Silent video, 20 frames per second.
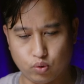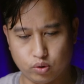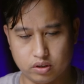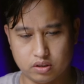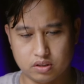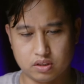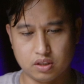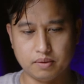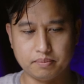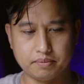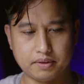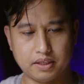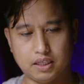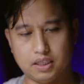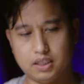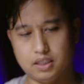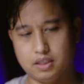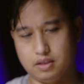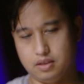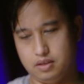ordered
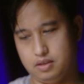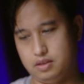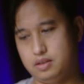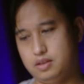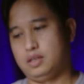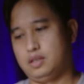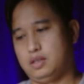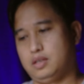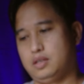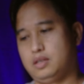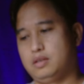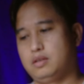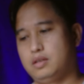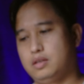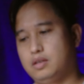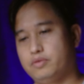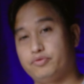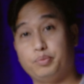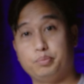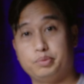something
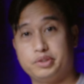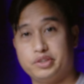from